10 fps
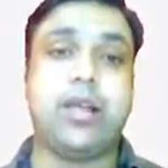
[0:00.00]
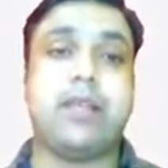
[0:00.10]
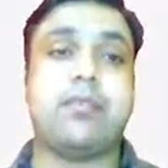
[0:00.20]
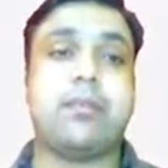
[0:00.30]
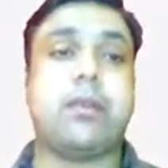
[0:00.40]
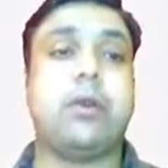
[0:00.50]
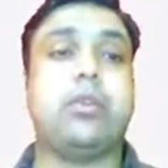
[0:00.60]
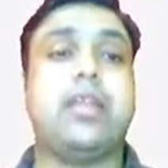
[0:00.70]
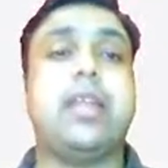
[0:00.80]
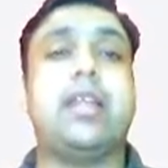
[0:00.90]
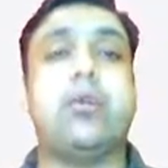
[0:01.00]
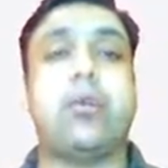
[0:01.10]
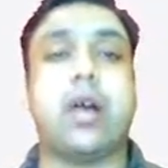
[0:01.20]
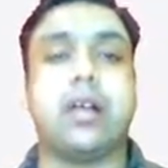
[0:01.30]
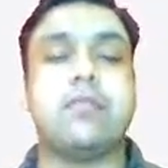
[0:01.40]
guys about the
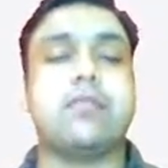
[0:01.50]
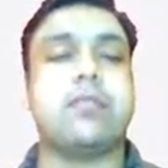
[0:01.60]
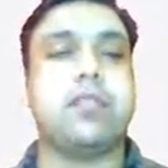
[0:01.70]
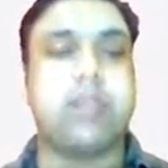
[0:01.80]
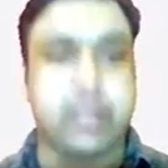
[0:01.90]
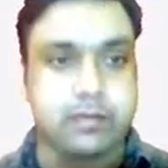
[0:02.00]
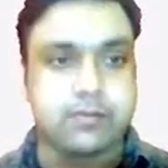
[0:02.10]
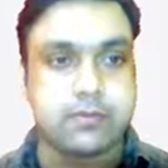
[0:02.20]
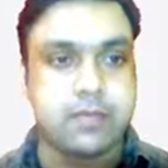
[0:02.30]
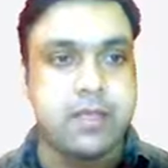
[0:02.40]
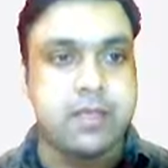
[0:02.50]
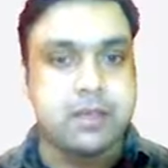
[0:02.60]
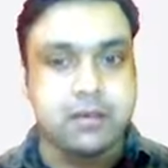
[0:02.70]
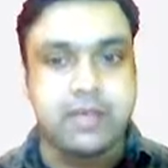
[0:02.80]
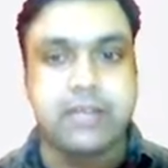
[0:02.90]
advanced things,
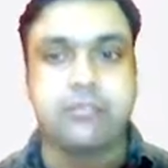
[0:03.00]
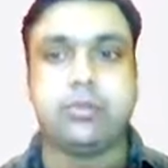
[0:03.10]
right?